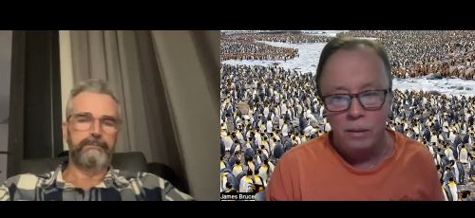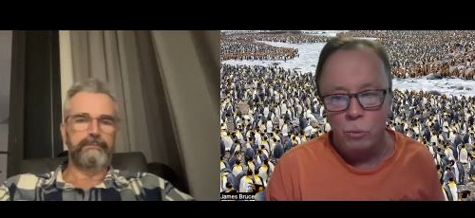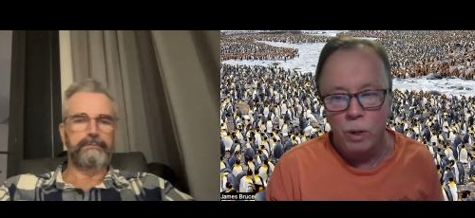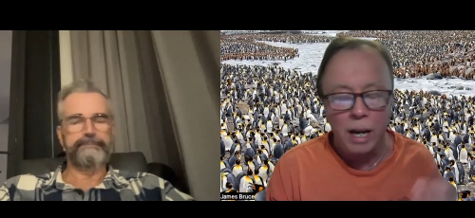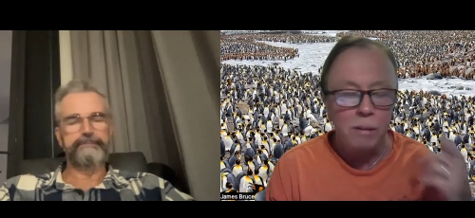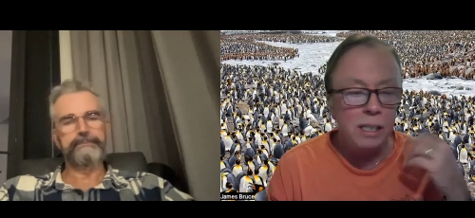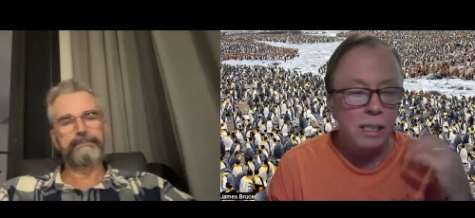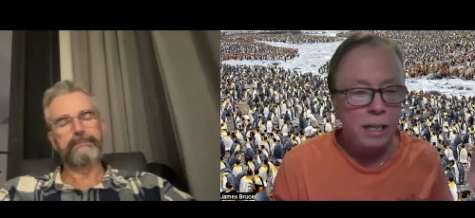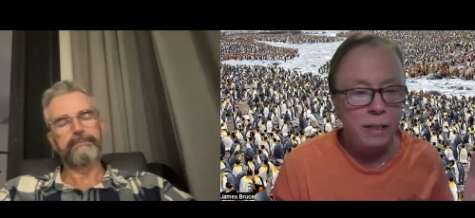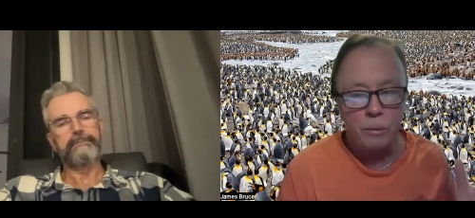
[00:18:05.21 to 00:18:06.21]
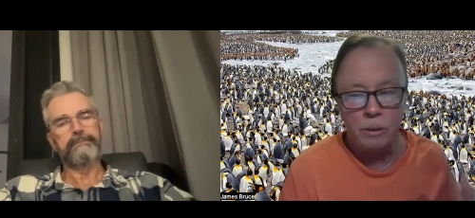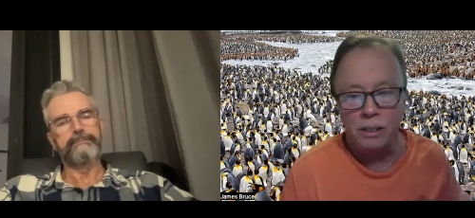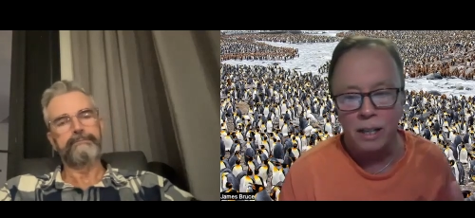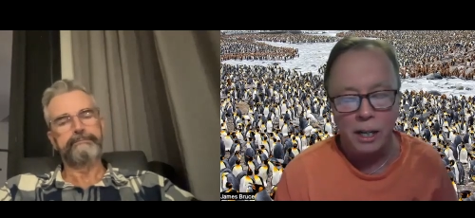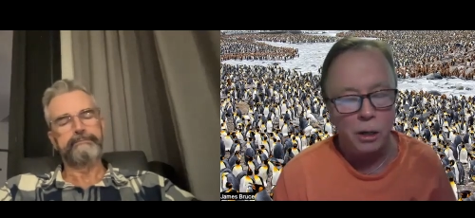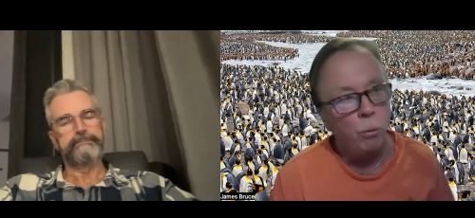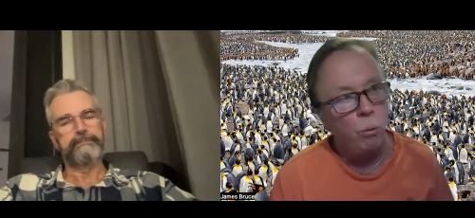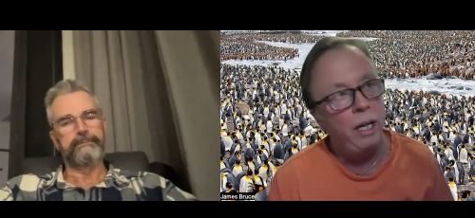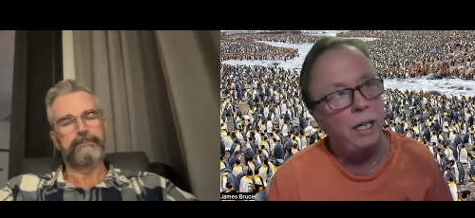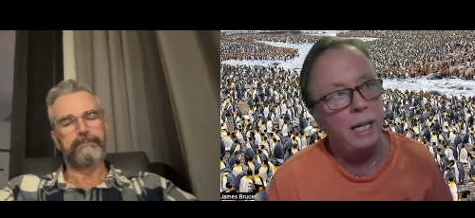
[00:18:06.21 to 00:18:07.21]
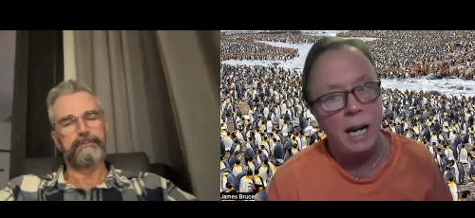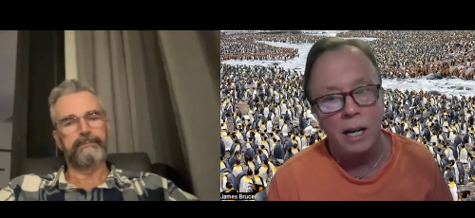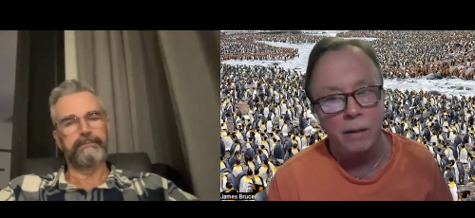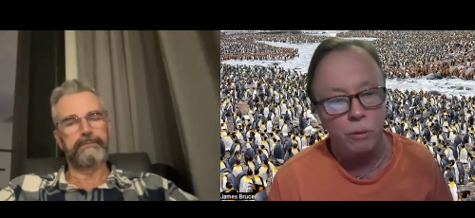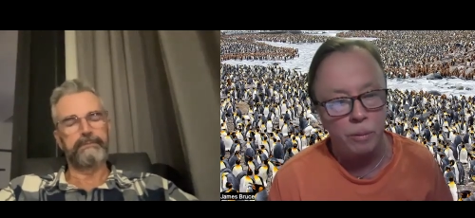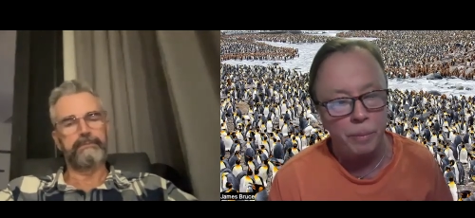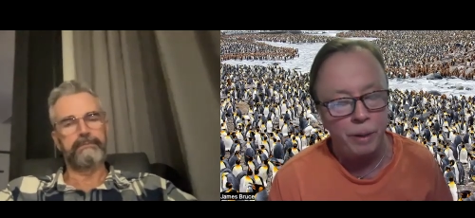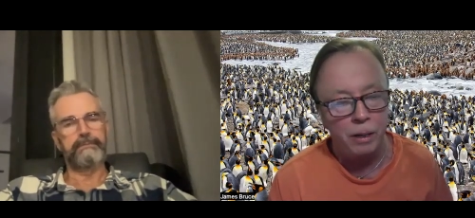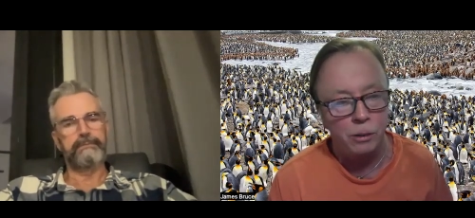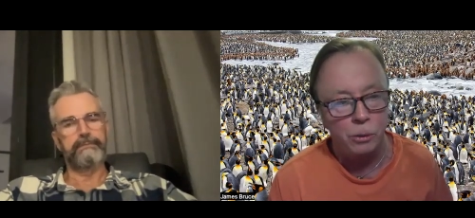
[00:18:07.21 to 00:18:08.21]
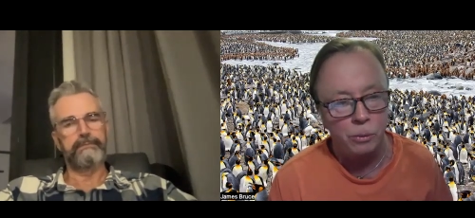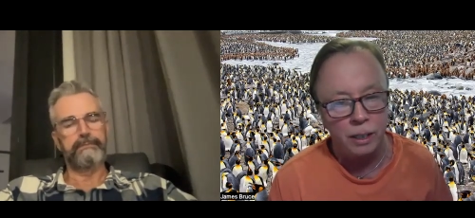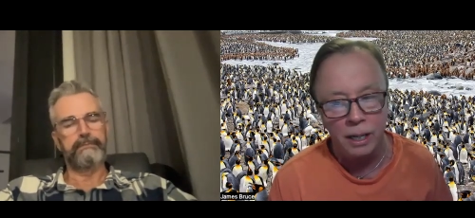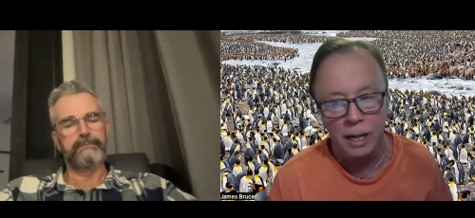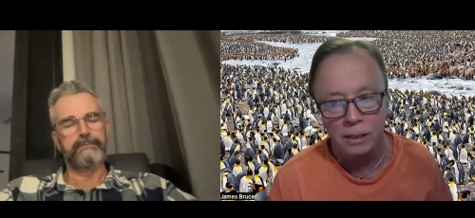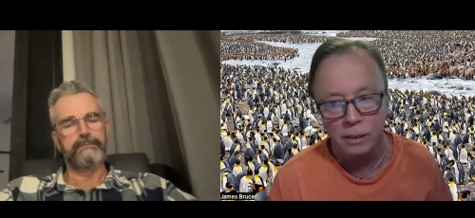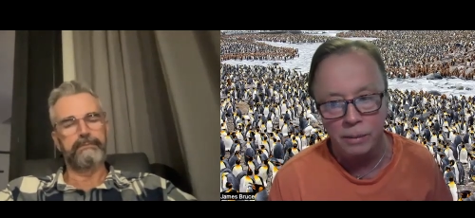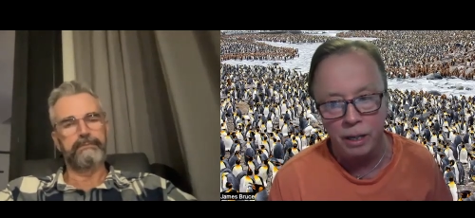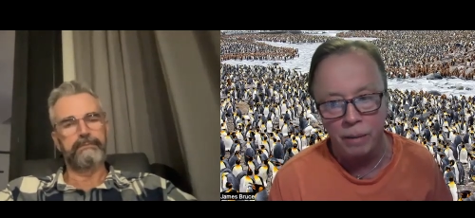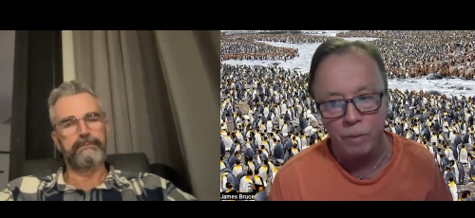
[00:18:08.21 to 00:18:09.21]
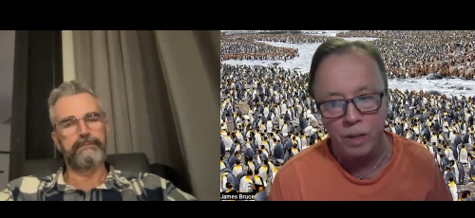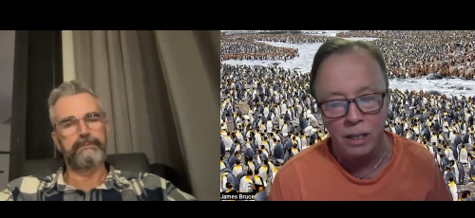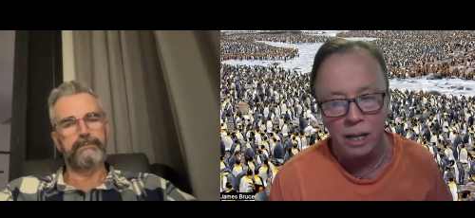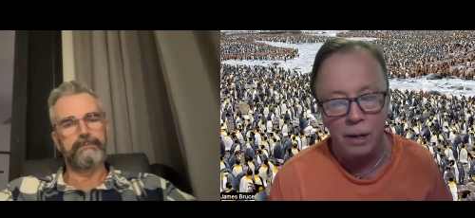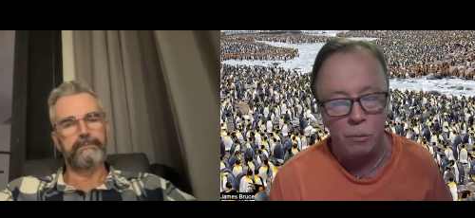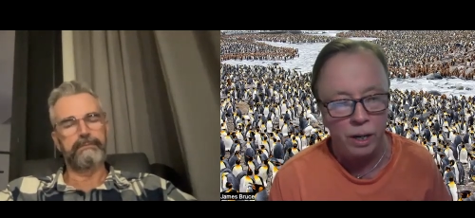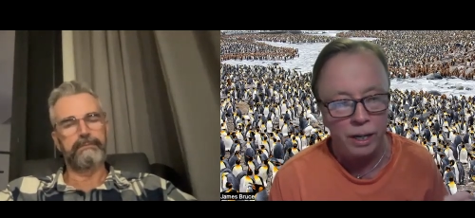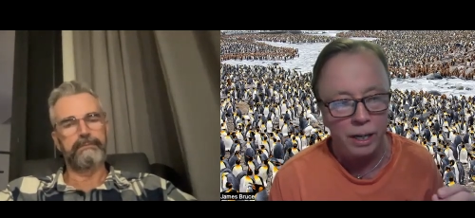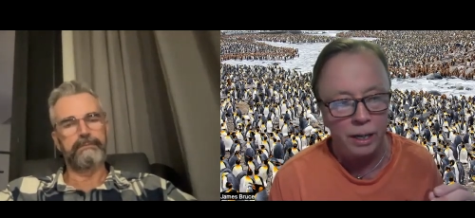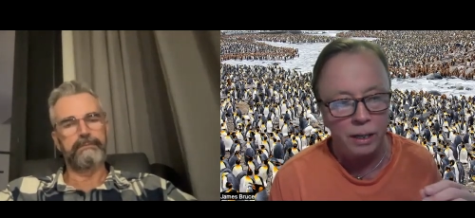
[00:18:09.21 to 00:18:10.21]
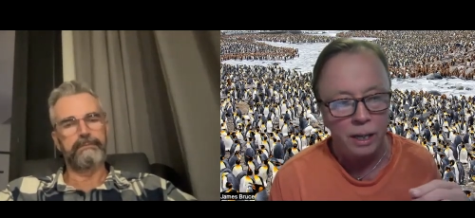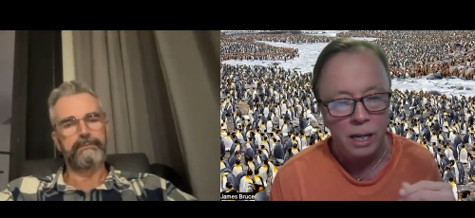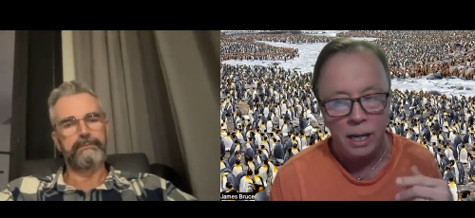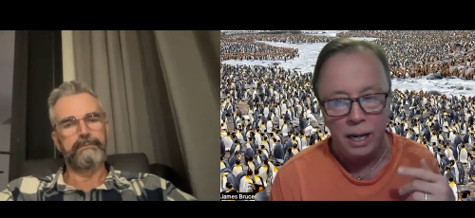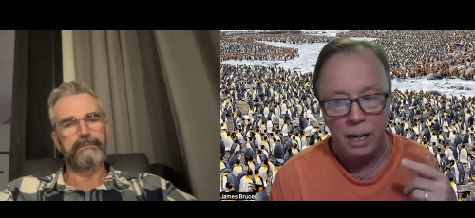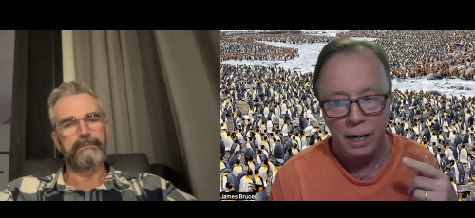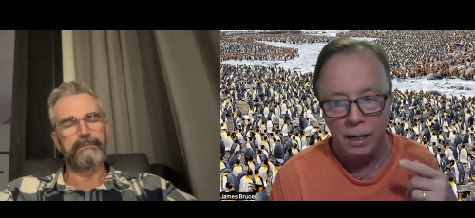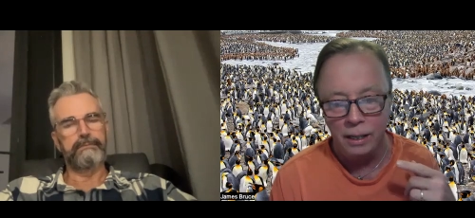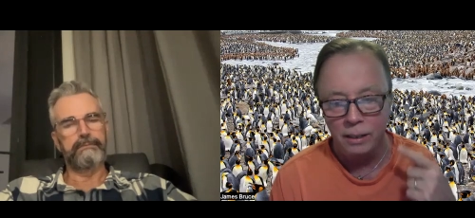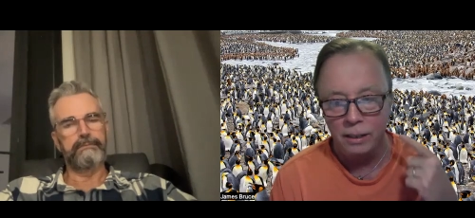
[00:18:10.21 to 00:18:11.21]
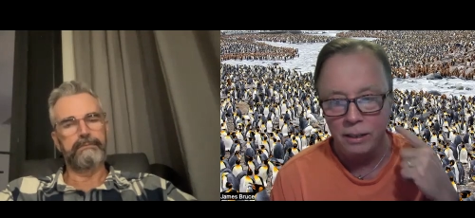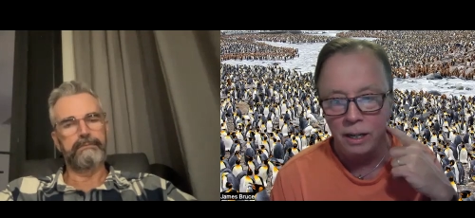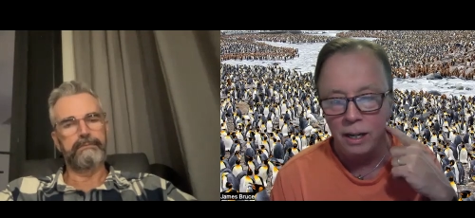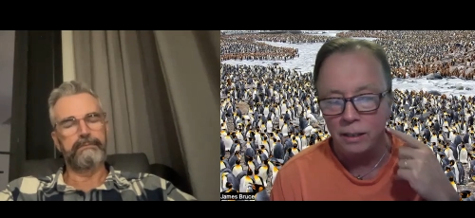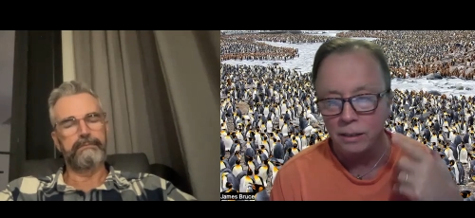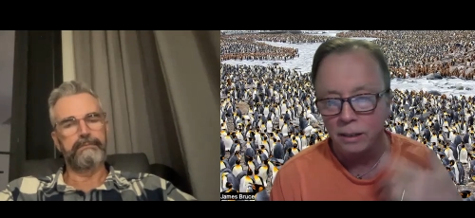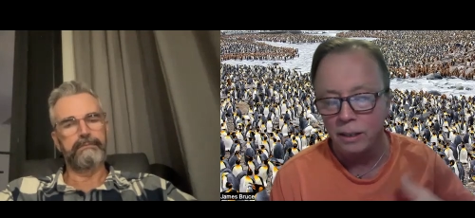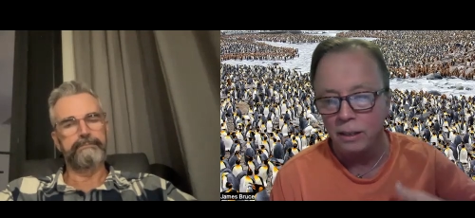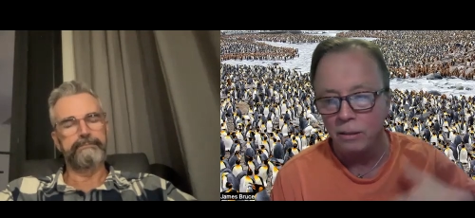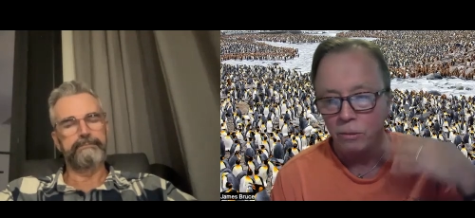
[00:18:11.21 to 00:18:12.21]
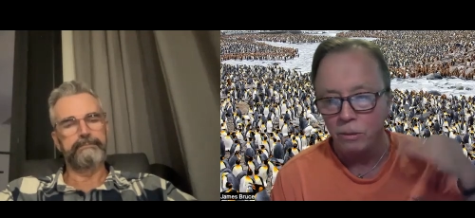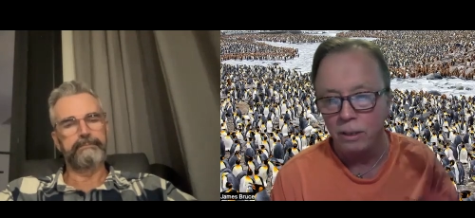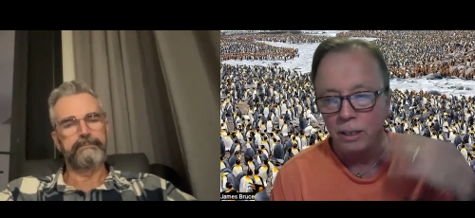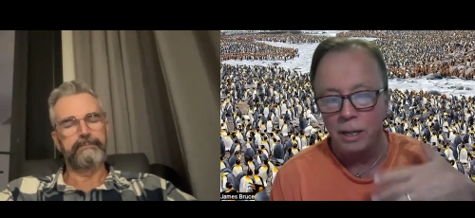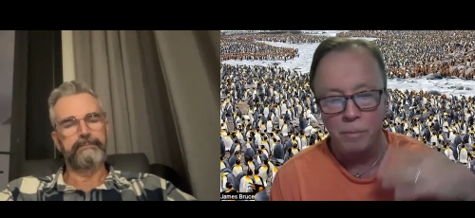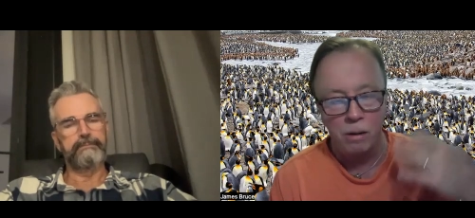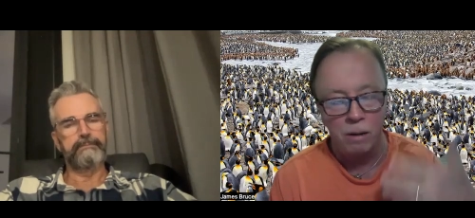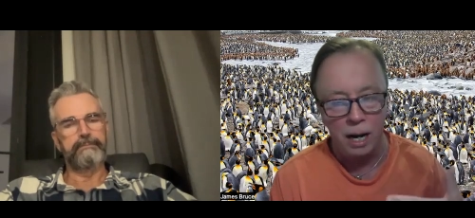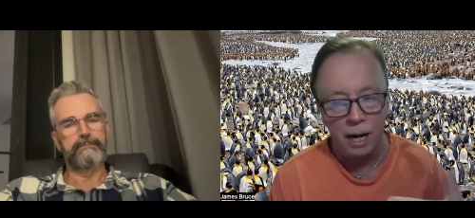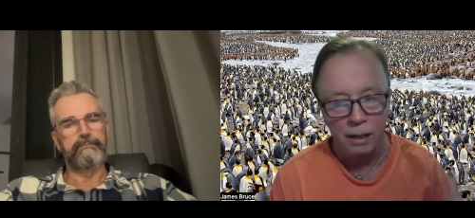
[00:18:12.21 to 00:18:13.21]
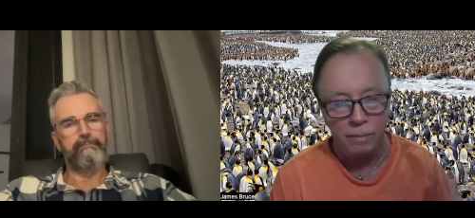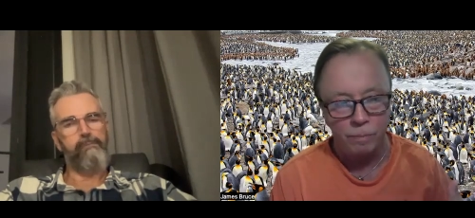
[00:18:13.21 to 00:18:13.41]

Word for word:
Speaker 1: when I was a kid, there was a, like a week and a half where my parents were really nice to me, and then I went in and got uh, an MRI,